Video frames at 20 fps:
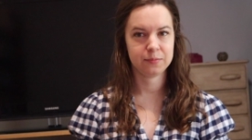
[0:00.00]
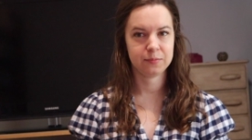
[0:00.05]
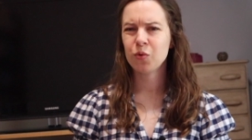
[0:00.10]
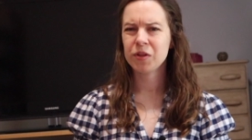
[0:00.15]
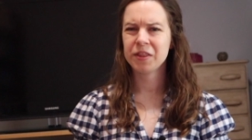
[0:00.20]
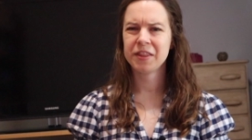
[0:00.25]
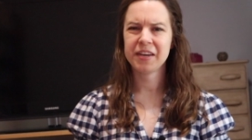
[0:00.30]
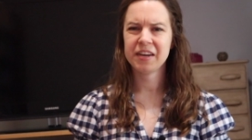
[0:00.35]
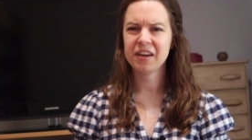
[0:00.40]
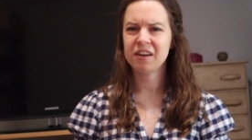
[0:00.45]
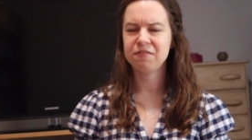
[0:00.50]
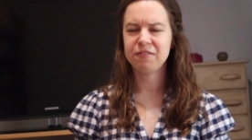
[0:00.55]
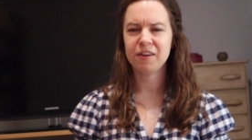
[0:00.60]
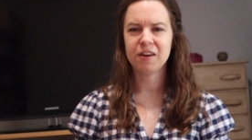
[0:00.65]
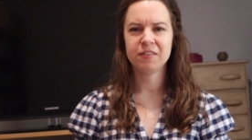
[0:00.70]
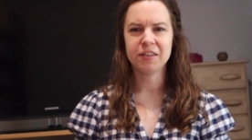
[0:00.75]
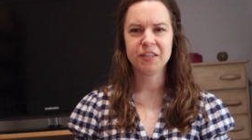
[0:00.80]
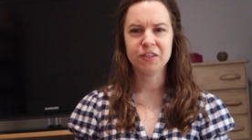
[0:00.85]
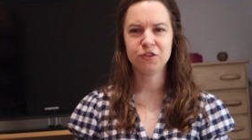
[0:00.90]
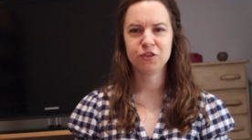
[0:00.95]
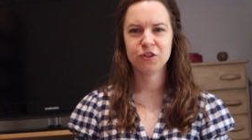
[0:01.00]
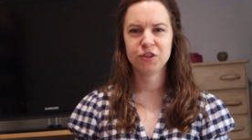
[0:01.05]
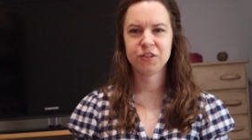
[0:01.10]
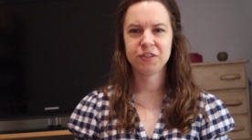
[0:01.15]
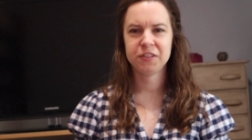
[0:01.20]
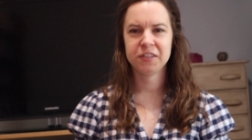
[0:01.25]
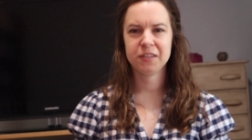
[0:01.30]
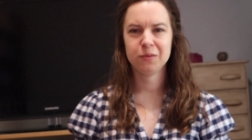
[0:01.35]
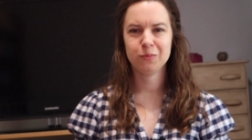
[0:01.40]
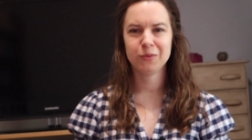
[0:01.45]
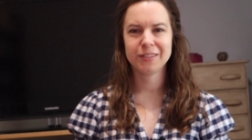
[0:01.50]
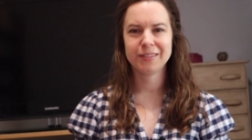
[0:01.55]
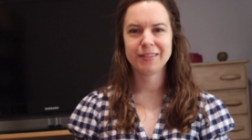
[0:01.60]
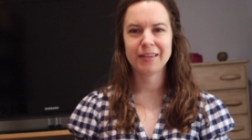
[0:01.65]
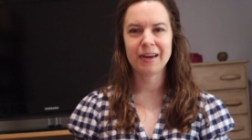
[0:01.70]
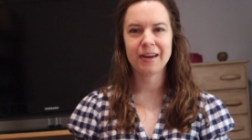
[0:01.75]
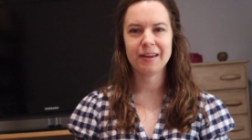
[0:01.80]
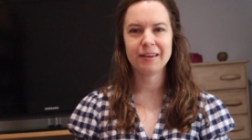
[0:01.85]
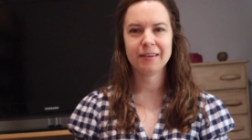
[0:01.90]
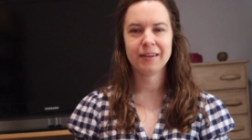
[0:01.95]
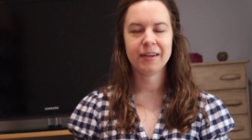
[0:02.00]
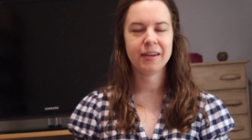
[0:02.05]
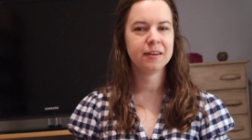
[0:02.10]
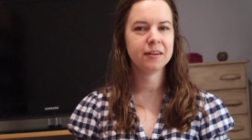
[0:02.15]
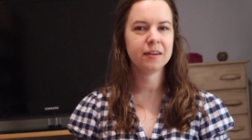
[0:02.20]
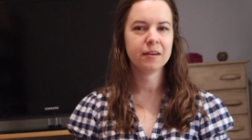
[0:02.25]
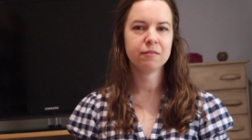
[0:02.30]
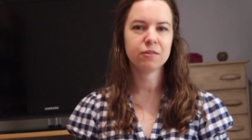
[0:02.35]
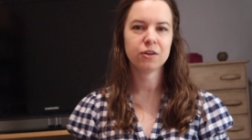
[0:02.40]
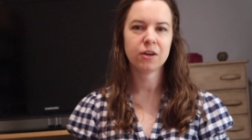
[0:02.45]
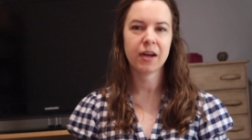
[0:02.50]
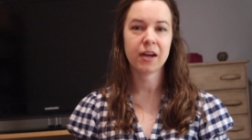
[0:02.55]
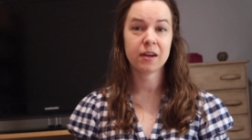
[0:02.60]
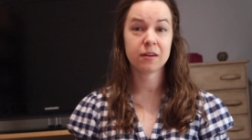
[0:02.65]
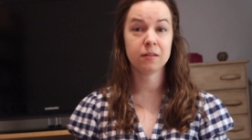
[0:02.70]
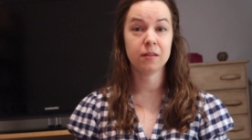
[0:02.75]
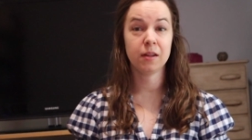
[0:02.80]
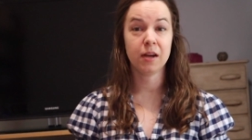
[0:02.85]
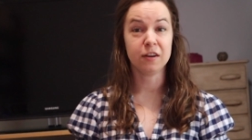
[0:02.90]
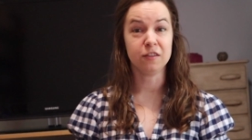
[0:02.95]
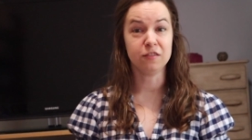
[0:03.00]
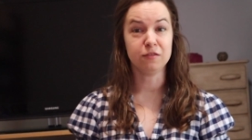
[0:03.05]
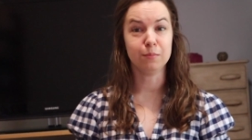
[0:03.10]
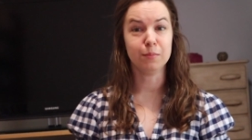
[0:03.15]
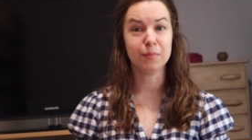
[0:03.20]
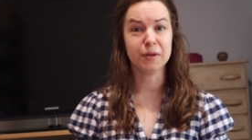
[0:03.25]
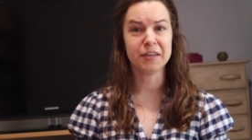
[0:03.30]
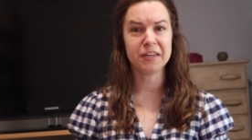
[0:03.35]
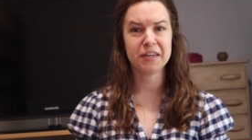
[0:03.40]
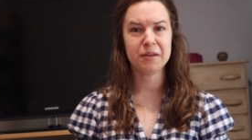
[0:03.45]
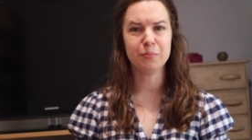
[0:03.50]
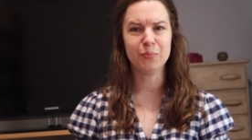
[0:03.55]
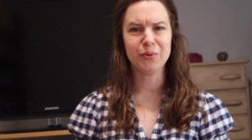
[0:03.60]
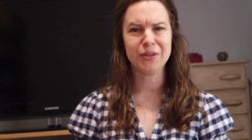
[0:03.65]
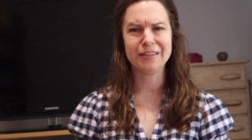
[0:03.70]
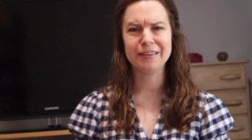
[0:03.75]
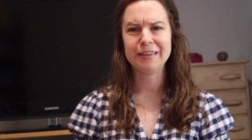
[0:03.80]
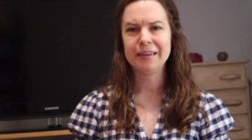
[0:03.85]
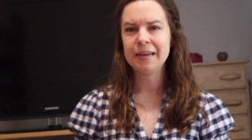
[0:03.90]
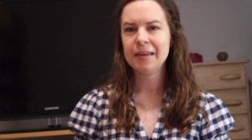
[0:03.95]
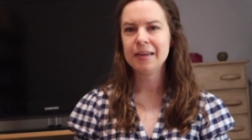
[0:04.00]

One thing I found interesting was that he never had a lot of money, but